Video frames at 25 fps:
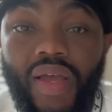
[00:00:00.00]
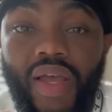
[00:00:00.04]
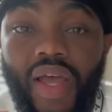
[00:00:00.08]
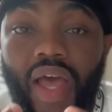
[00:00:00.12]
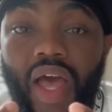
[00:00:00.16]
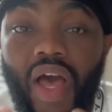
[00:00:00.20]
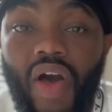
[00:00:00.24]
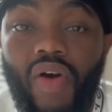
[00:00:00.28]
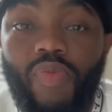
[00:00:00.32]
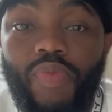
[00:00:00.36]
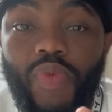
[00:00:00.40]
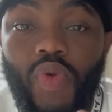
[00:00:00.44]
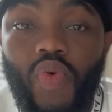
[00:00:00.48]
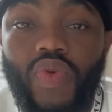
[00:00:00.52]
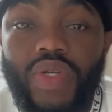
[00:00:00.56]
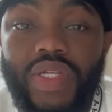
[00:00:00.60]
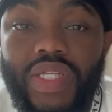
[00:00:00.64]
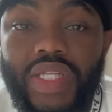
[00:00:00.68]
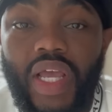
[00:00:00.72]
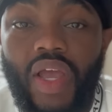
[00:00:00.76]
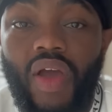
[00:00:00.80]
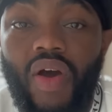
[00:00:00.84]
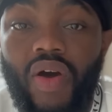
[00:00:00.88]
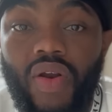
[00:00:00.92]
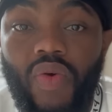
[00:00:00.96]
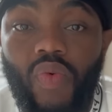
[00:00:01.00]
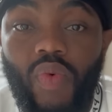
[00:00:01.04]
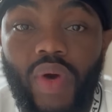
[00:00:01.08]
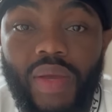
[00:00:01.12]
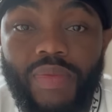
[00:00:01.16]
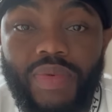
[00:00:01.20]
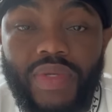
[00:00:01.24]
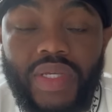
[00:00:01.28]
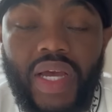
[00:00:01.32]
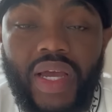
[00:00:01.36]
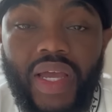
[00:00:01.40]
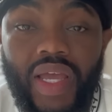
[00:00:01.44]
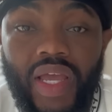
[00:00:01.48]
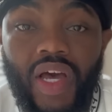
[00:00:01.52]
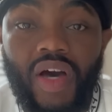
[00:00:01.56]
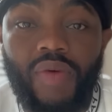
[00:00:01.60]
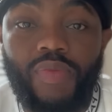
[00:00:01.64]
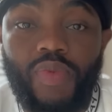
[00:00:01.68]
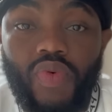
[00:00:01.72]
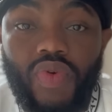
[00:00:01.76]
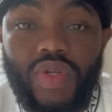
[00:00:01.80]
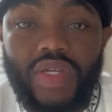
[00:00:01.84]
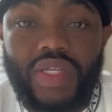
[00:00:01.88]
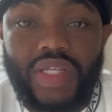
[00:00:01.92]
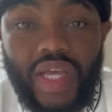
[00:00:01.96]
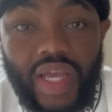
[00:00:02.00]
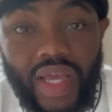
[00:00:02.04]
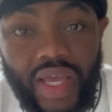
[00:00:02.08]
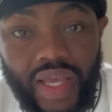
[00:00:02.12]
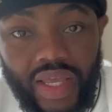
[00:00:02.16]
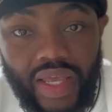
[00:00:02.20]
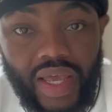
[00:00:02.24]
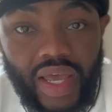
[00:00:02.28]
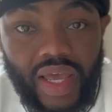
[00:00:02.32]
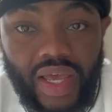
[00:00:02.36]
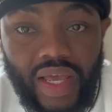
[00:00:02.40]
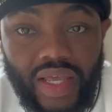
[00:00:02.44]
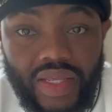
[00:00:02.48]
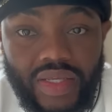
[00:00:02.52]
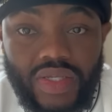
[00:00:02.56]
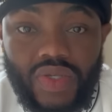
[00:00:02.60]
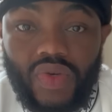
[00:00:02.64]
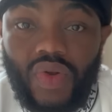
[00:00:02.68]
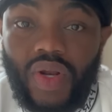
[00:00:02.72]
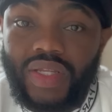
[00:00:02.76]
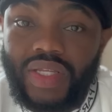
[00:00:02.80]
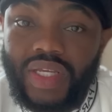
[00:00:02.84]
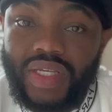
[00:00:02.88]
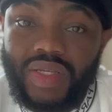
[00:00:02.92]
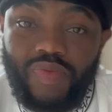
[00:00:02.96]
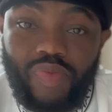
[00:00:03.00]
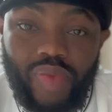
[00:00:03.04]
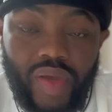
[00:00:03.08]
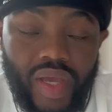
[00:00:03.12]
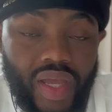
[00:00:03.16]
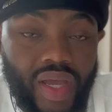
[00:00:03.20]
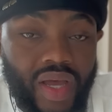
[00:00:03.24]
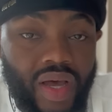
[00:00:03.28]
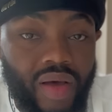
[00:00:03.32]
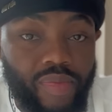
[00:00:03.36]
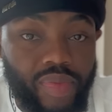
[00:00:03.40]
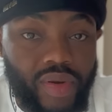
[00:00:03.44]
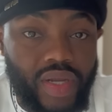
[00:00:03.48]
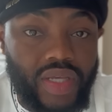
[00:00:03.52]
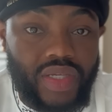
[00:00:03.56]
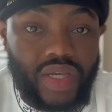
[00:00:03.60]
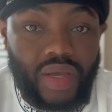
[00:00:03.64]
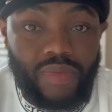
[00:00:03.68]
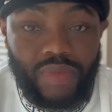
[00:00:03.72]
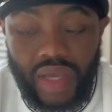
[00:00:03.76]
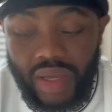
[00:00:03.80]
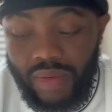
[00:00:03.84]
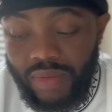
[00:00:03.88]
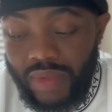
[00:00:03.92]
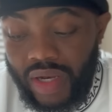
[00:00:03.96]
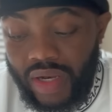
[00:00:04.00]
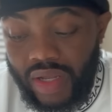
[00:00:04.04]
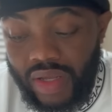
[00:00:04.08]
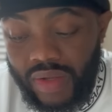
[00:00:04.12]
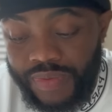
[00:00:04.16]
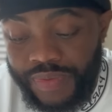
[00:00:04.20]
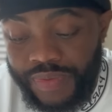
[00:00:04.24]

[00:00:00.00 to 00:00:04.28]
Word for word: help you to stay on the website and help you to stay engaged so that these big companies can make money.